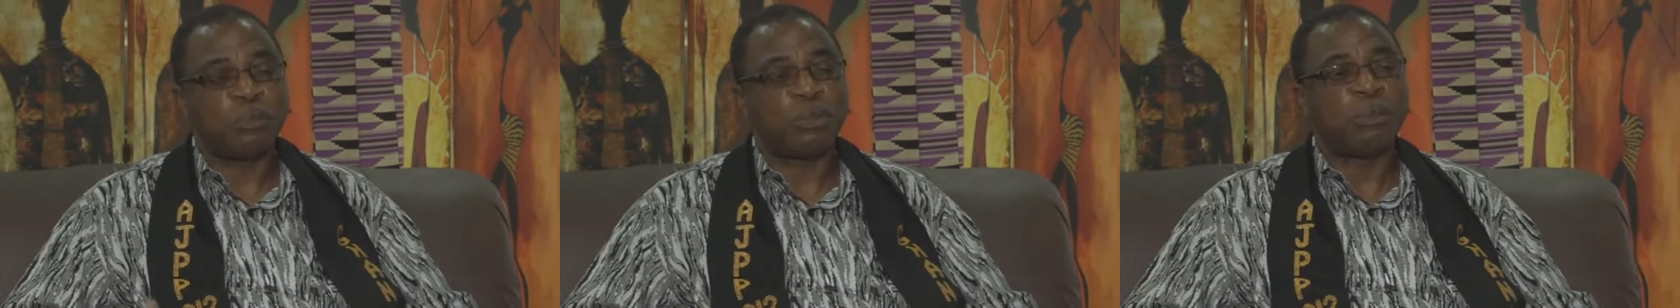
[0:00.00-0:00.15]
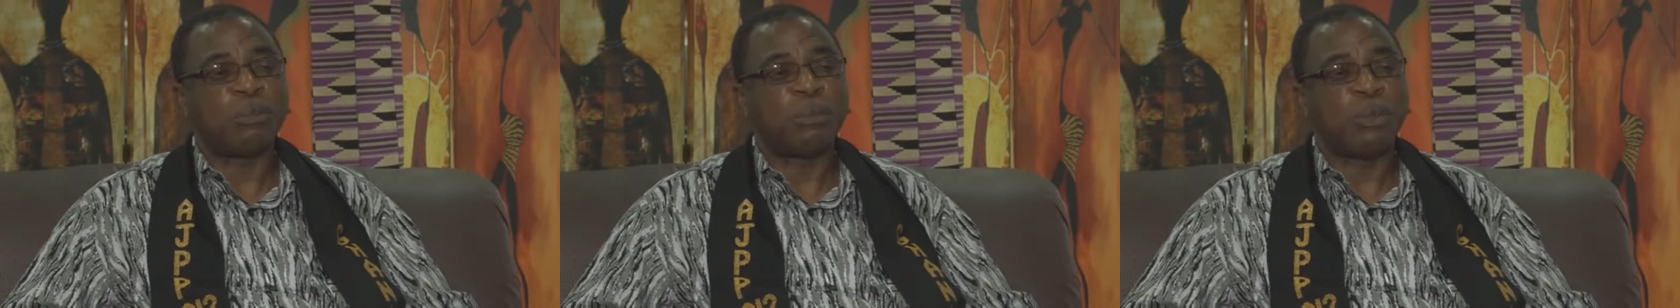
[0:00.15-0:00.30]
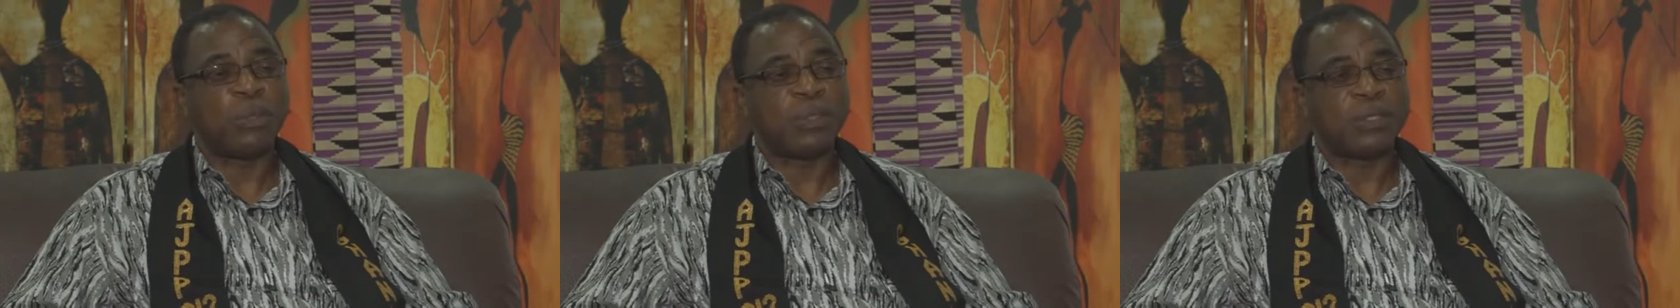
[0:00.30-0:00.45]

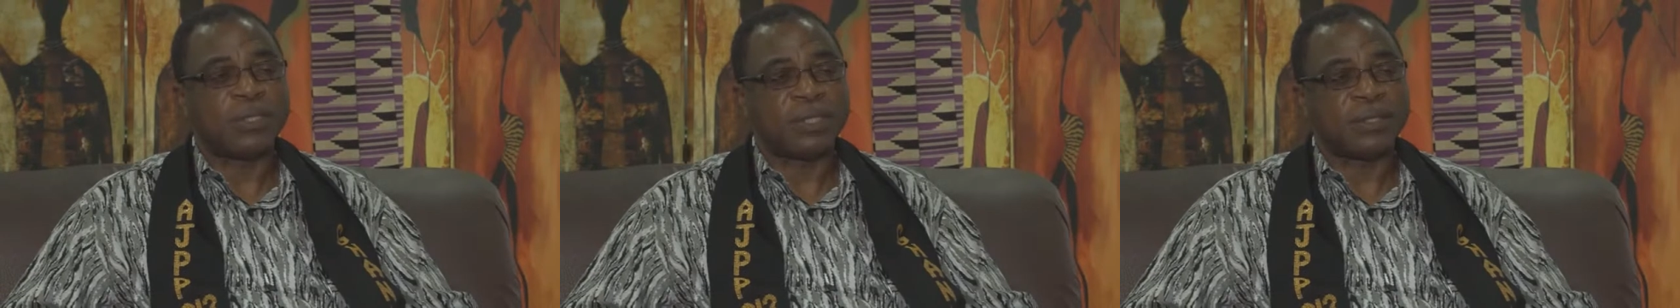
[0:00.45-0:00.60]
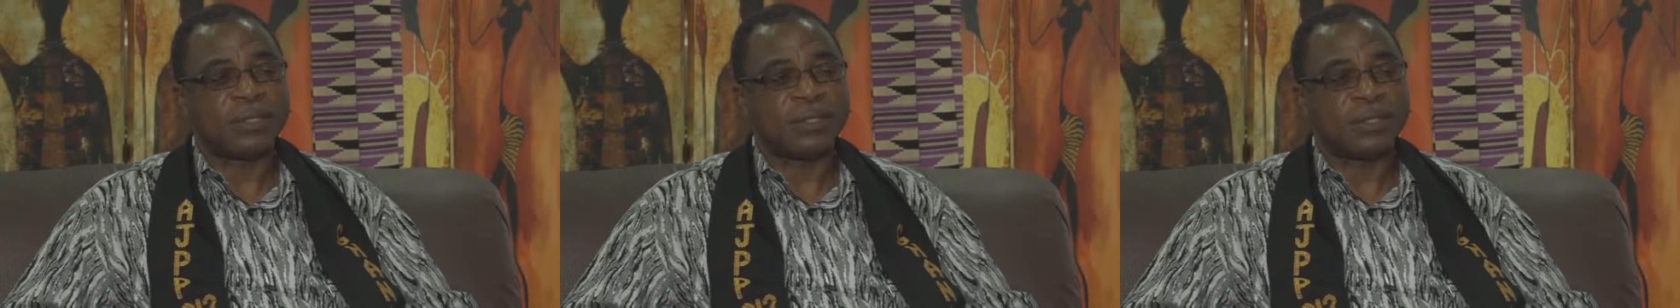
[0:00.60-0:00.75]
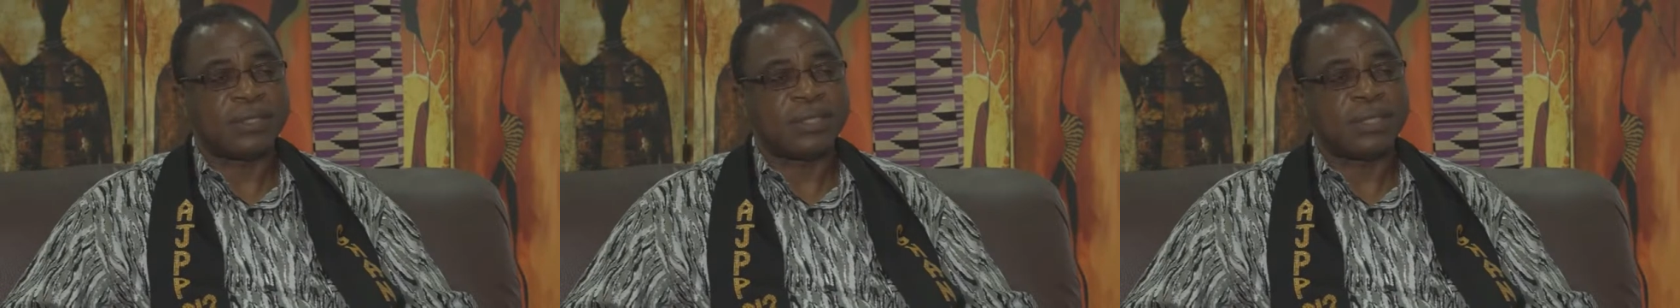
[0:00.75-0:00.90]

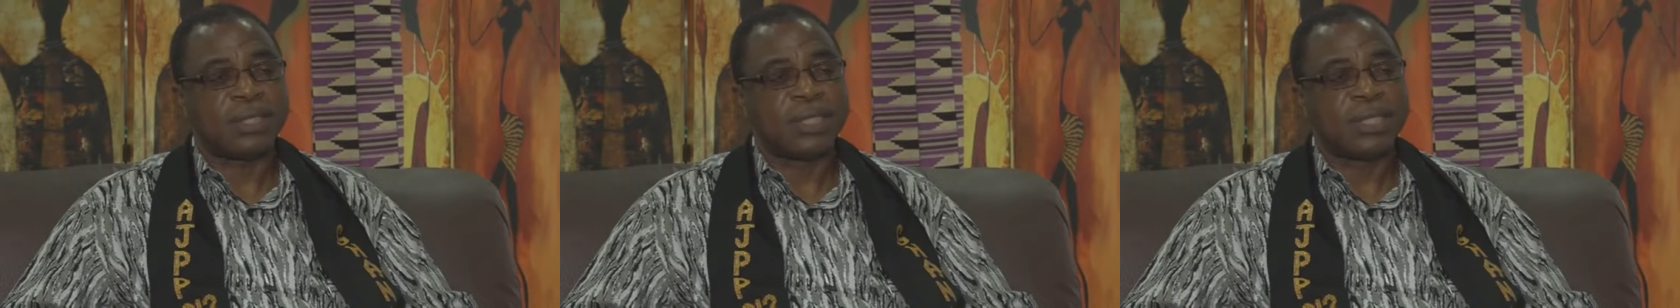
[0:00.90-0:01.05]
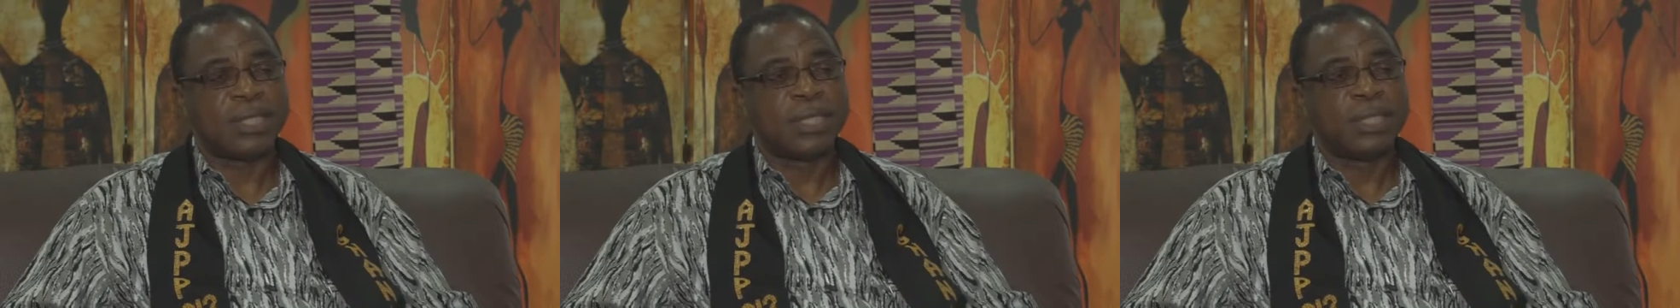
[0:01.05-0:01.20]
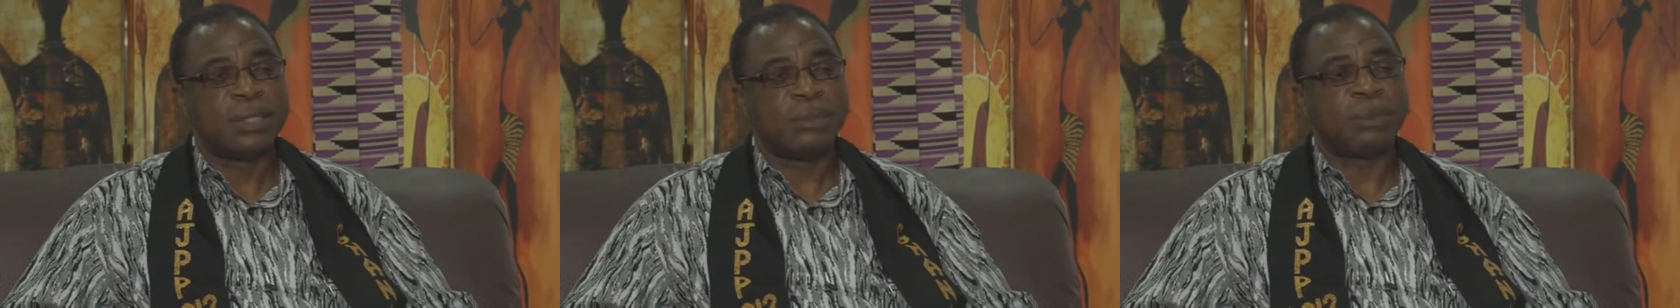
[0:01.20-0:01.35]
proposals
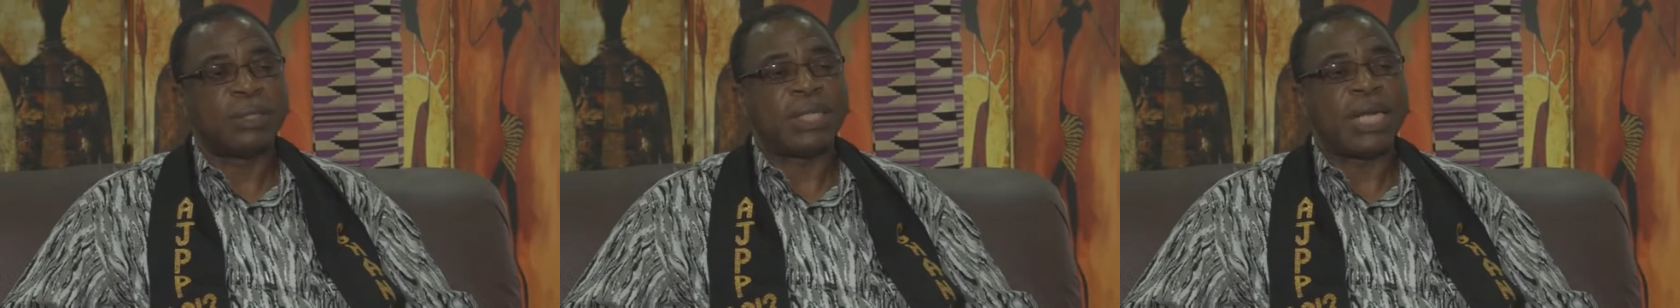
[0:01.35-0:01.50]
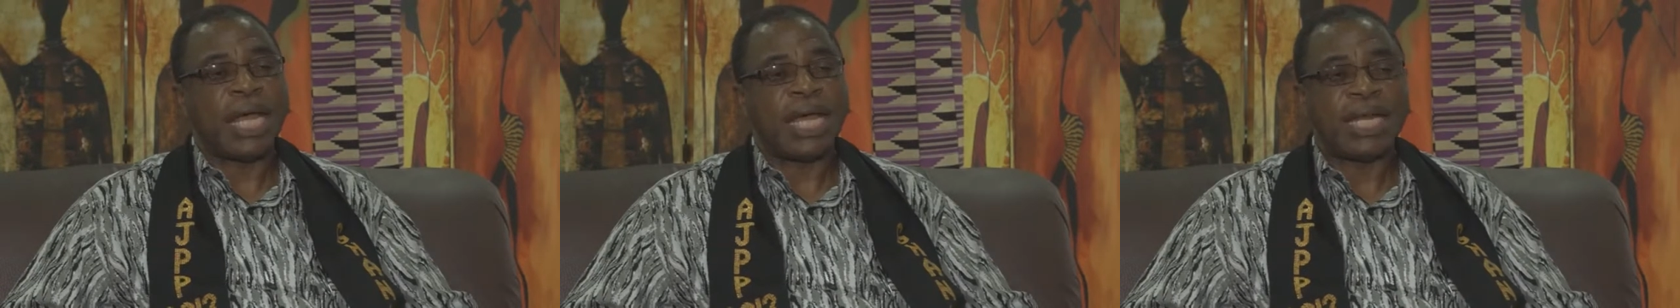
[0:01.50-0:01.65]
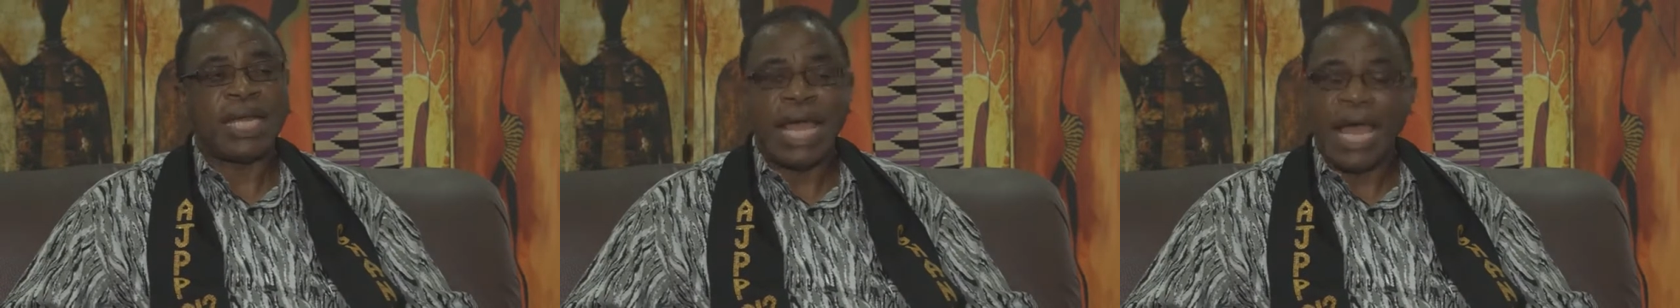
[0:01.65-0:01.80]

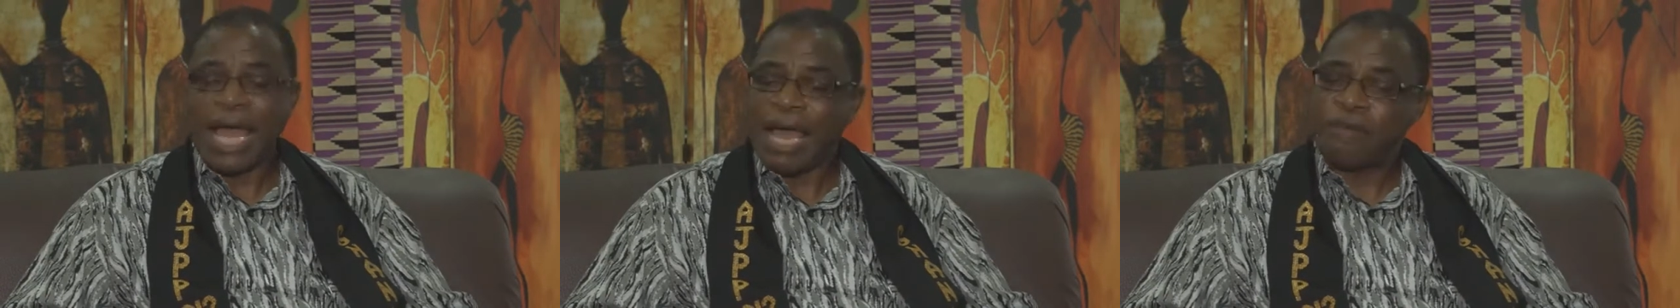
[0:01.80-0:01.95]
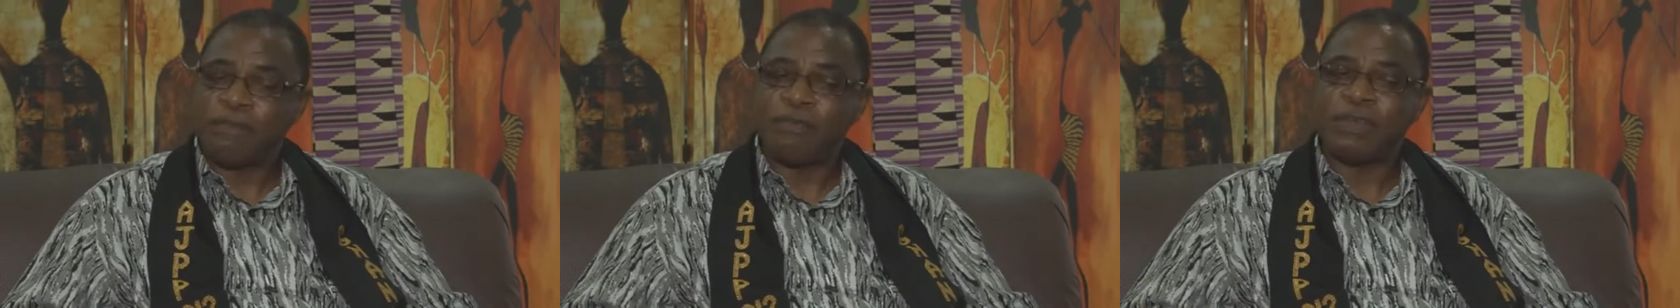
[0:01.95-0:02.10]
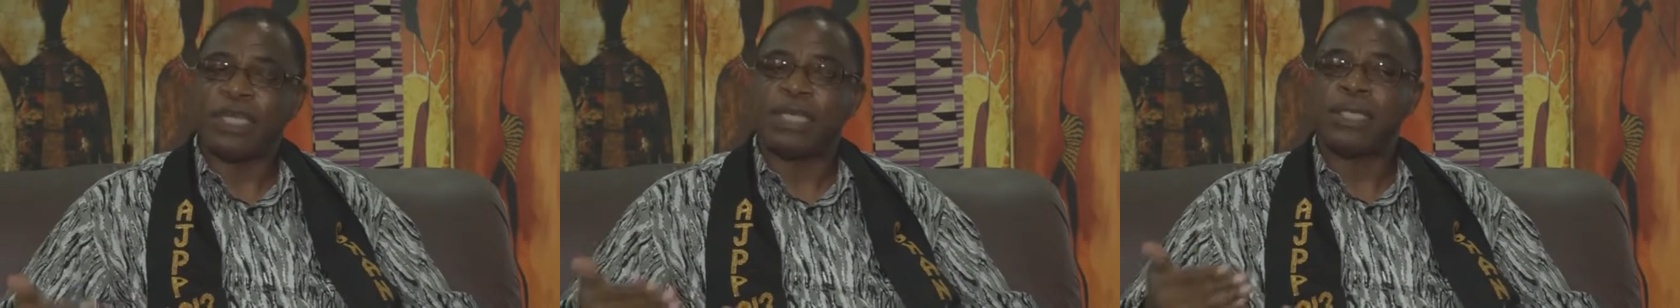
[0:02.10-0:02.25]
without
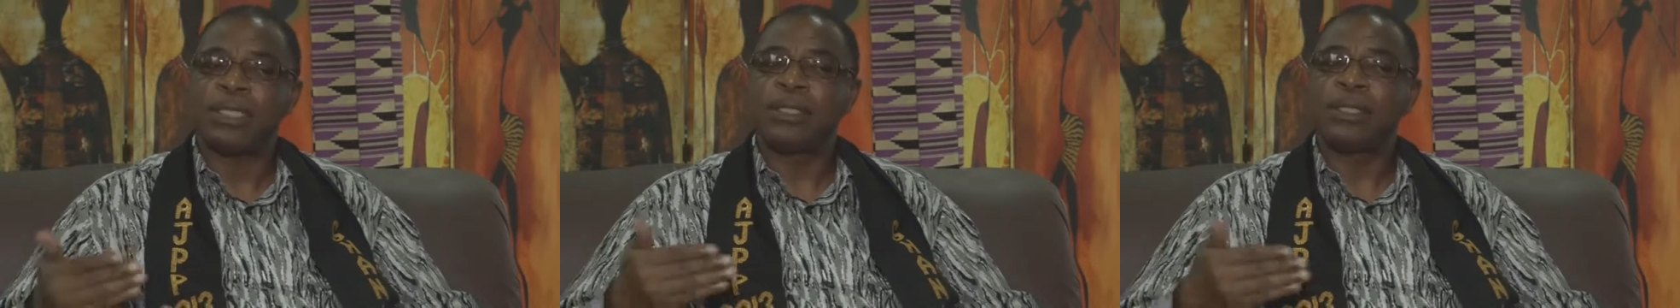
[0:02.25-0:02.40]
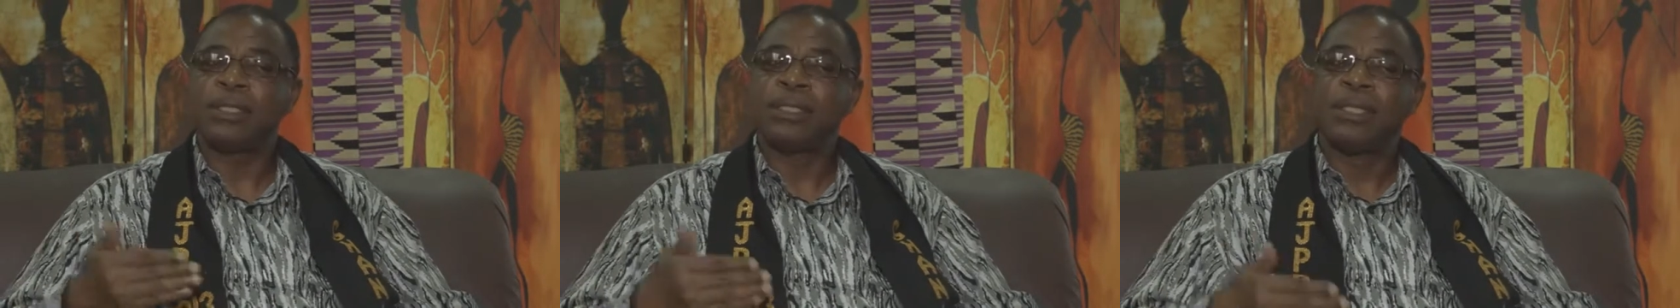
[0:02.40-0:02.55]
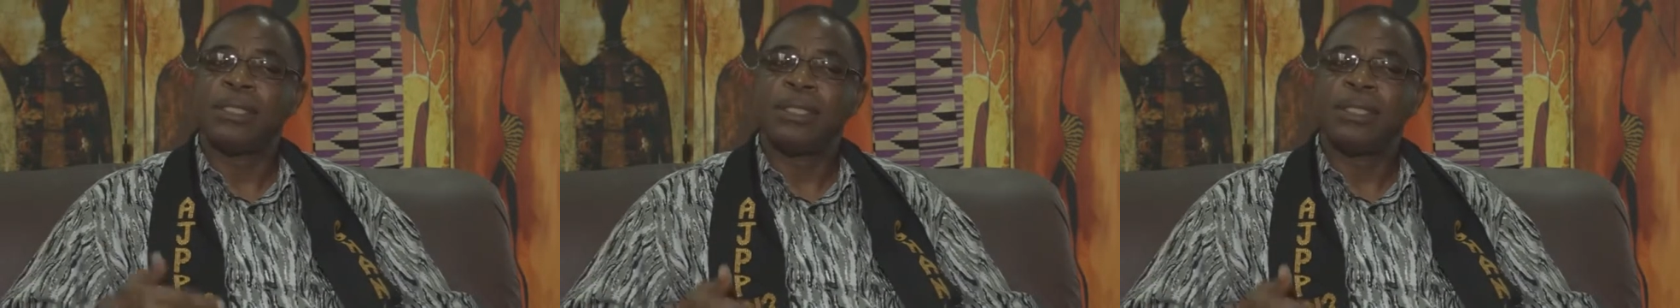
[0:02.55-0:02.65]
having